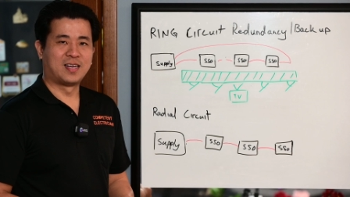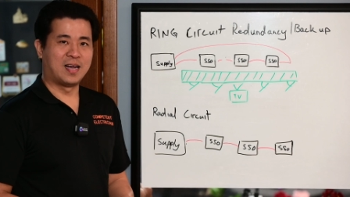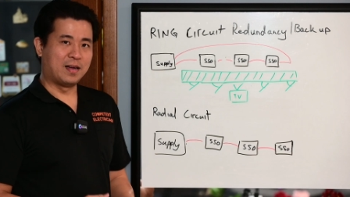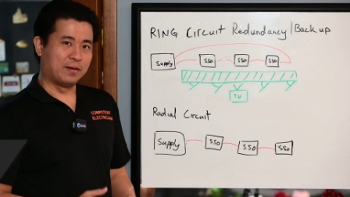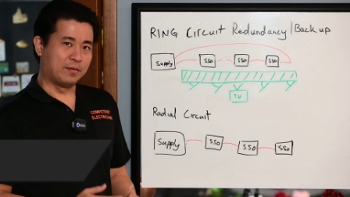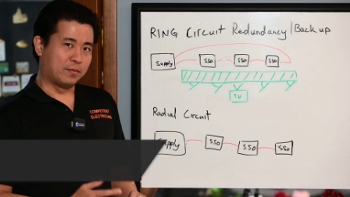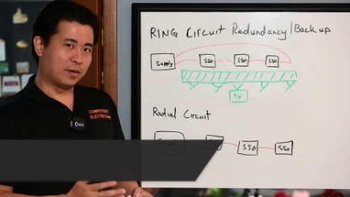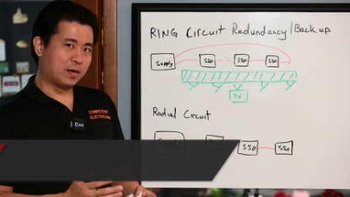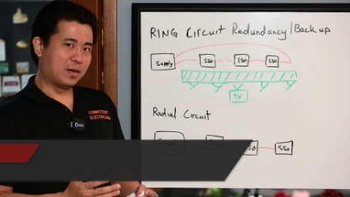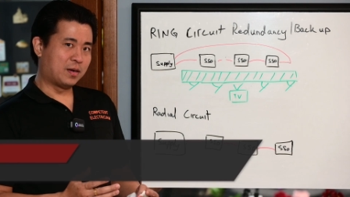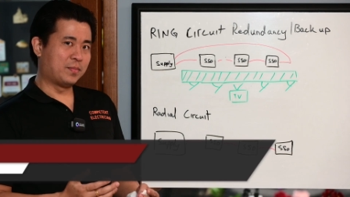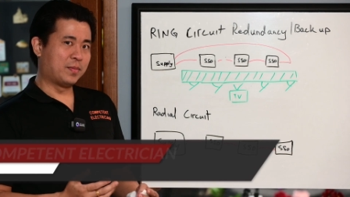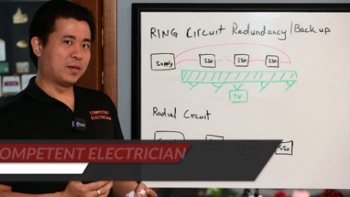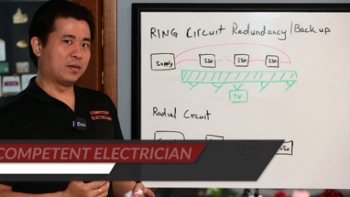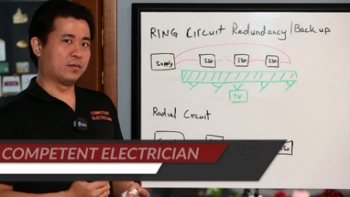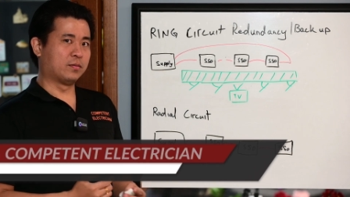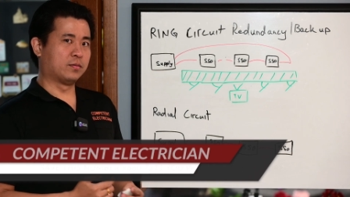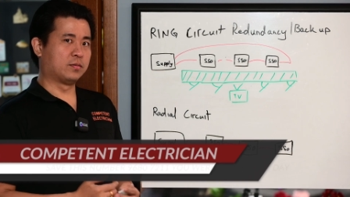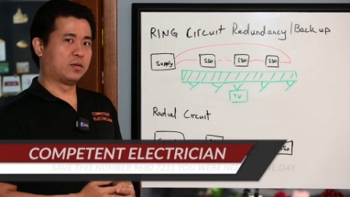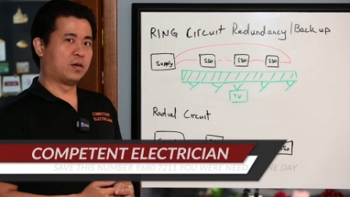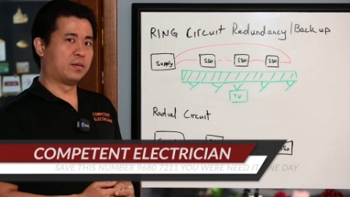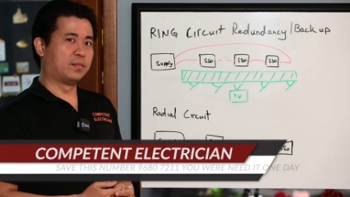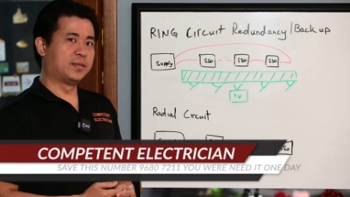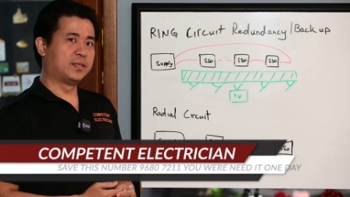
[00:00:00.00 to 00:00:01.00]
Hi, welcome back
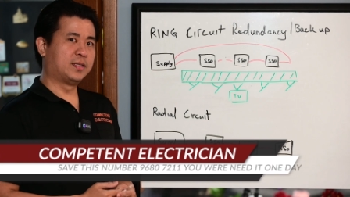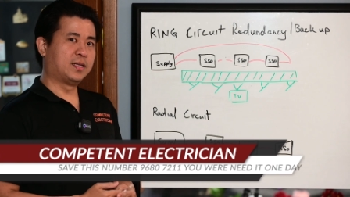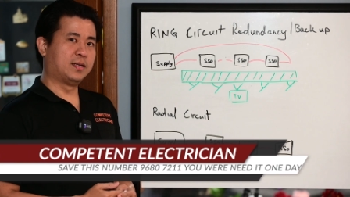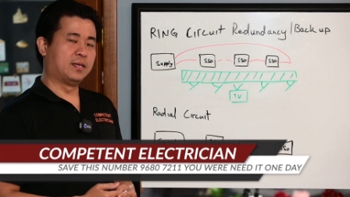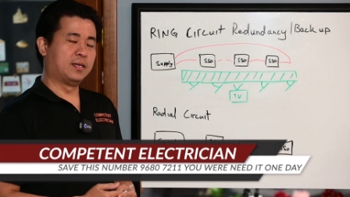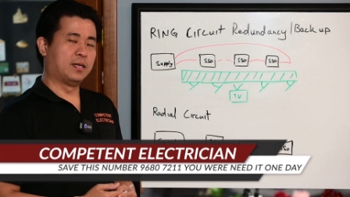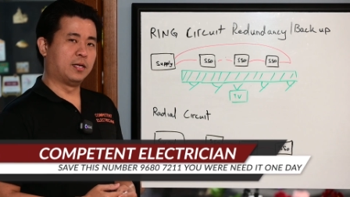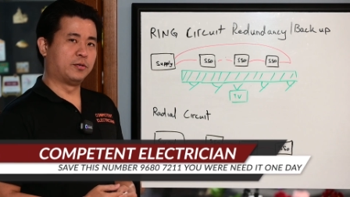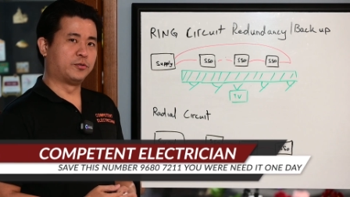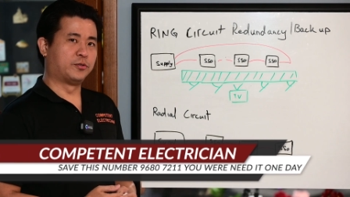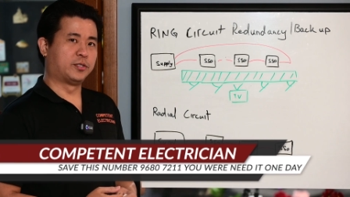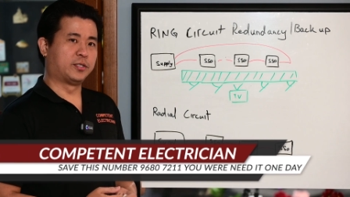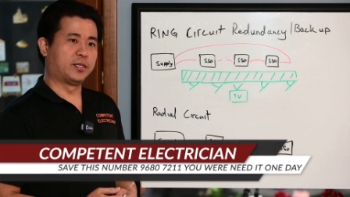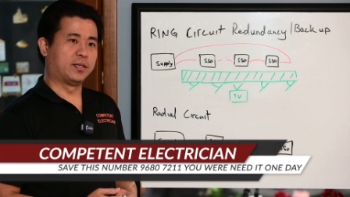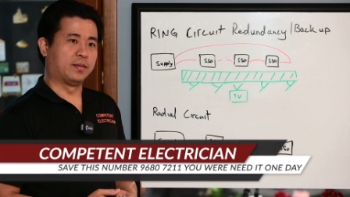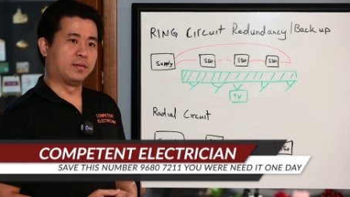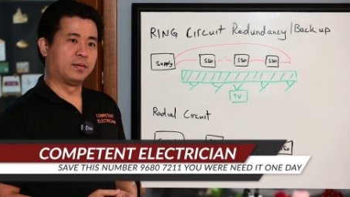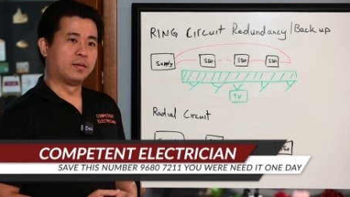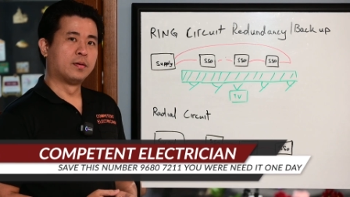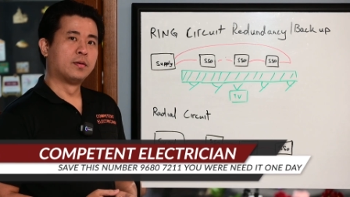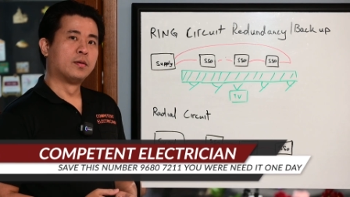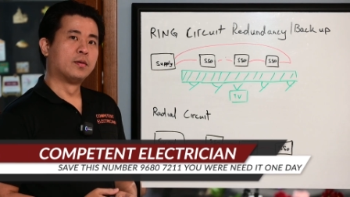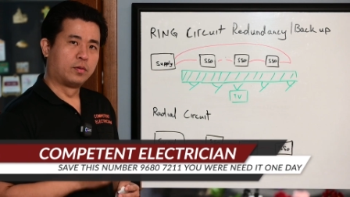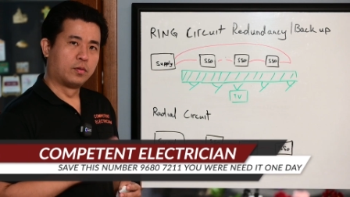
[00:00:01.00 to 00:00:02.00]
to Competent Electrician.
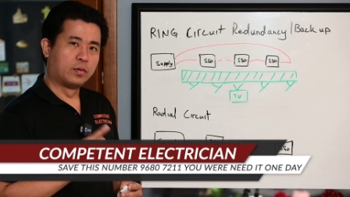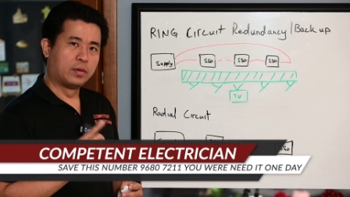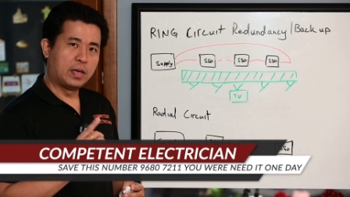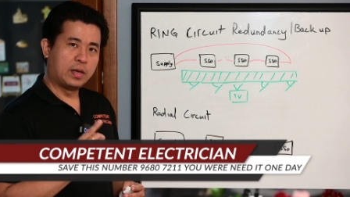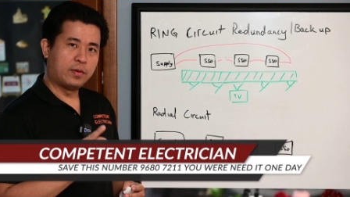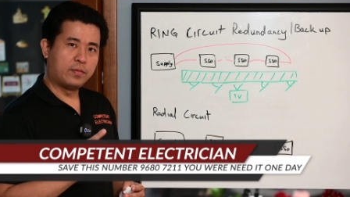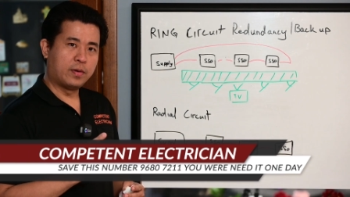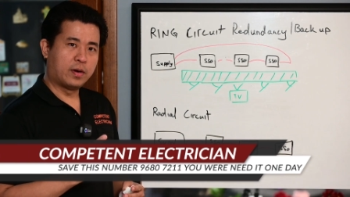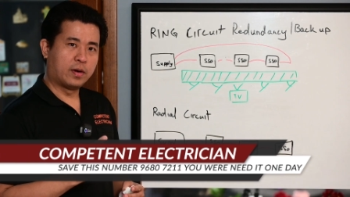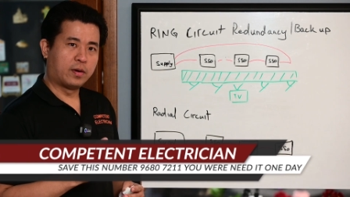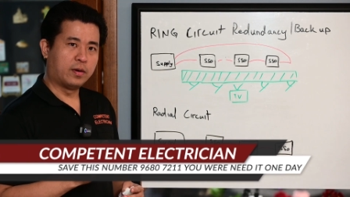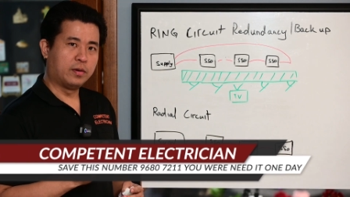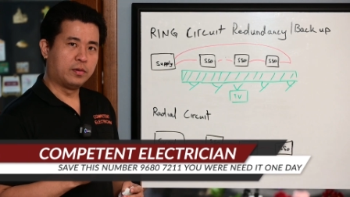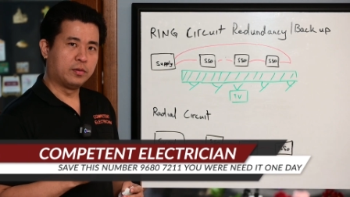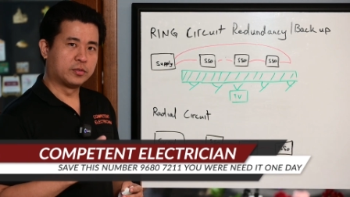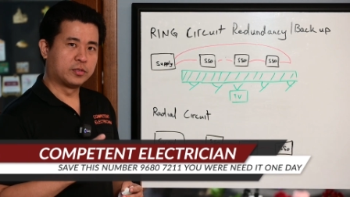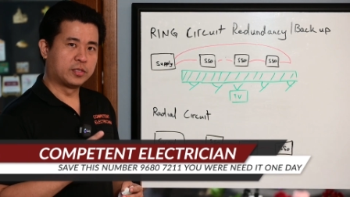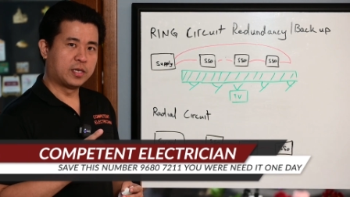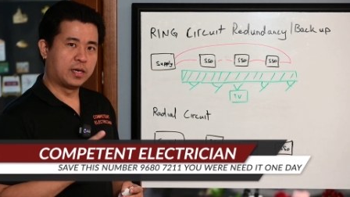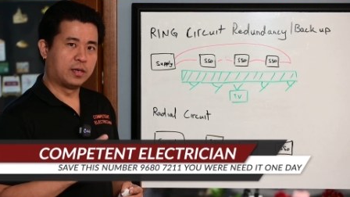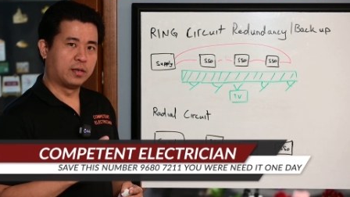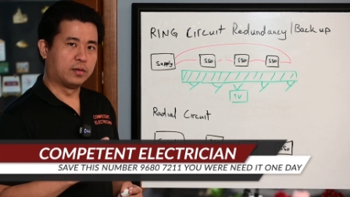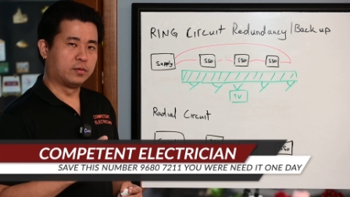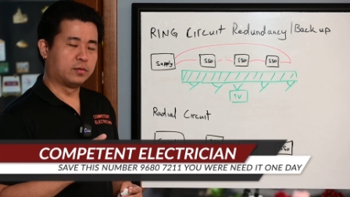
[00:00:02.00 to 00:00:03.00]
Today we are going to
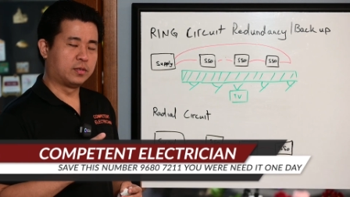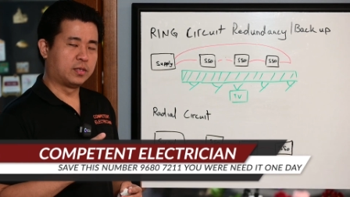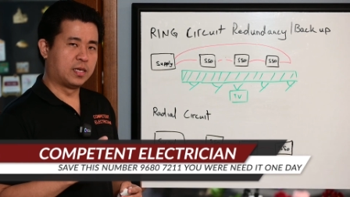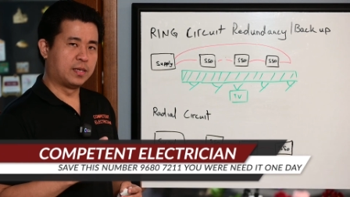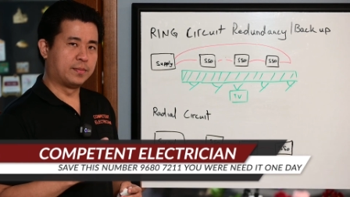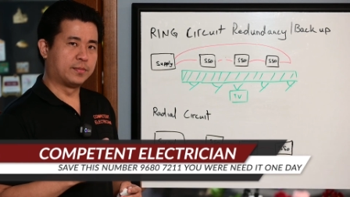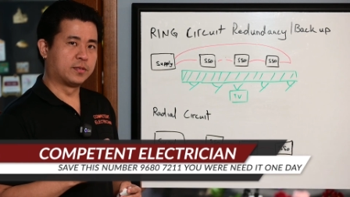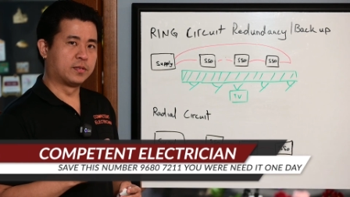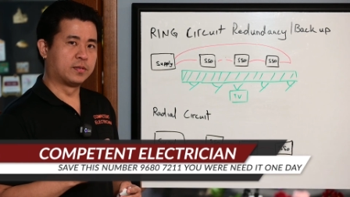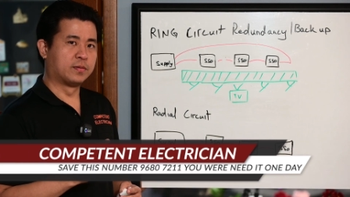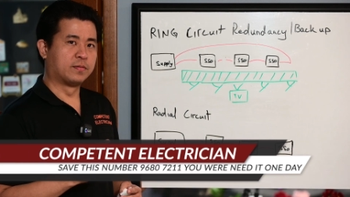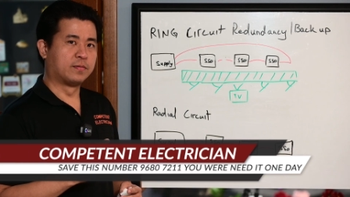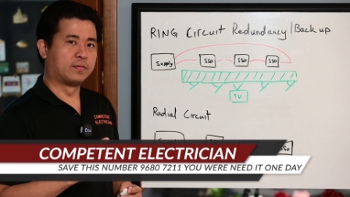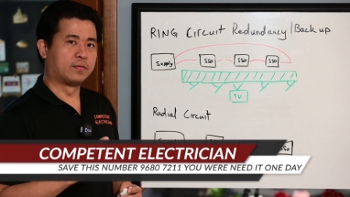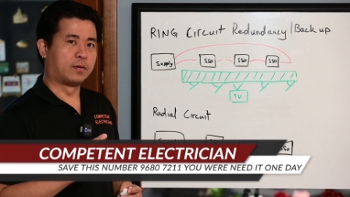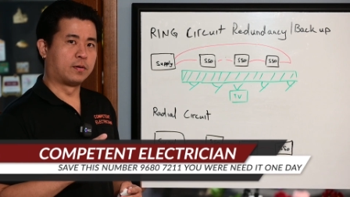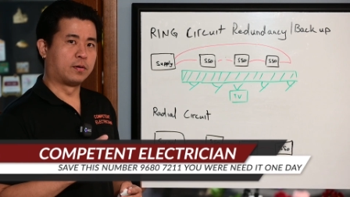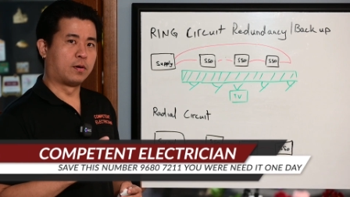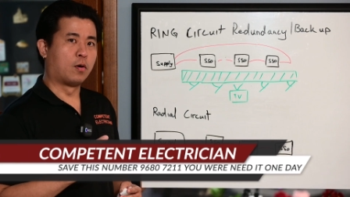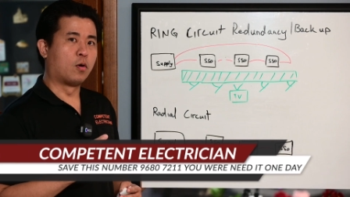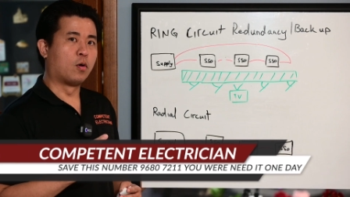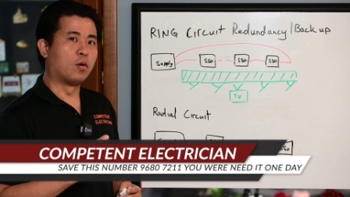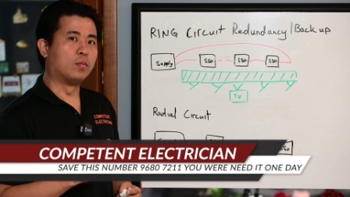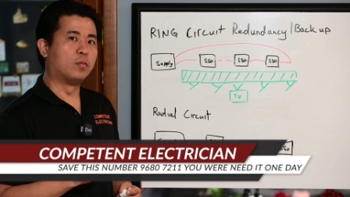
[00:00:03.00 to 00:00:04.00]
share good tips
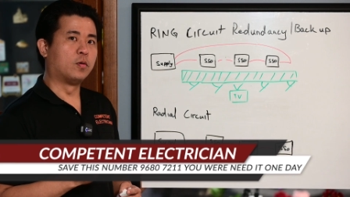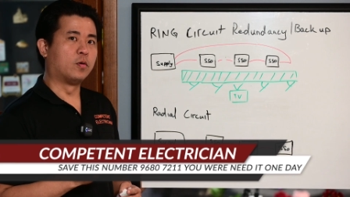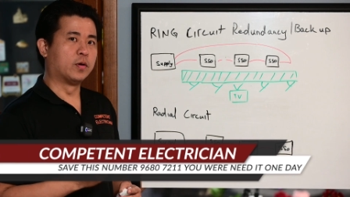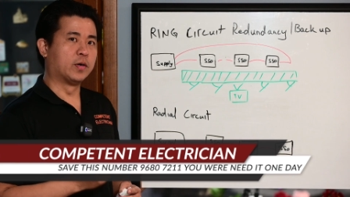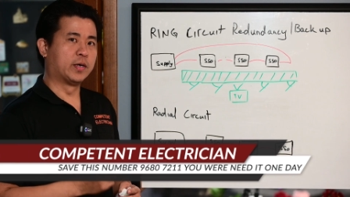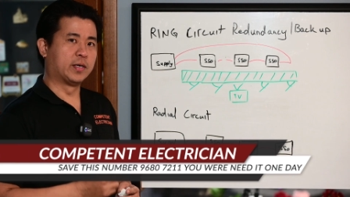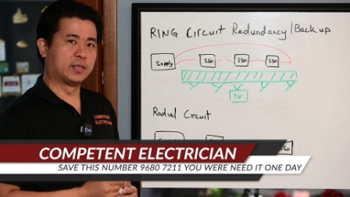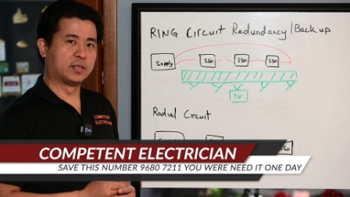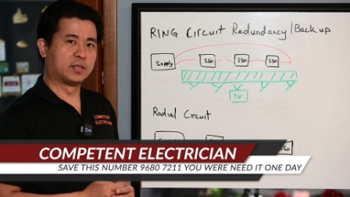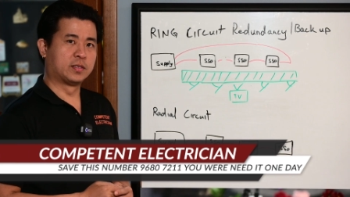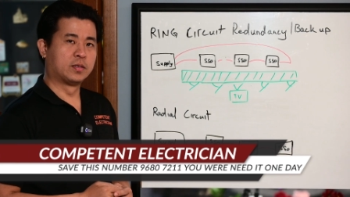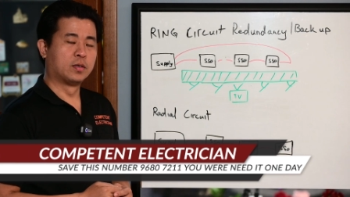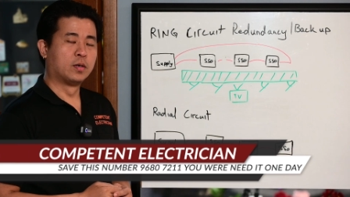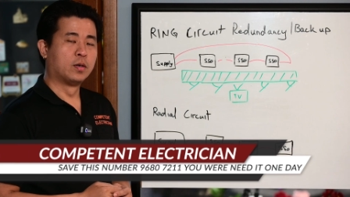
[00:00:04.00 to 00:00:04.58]
for homeowners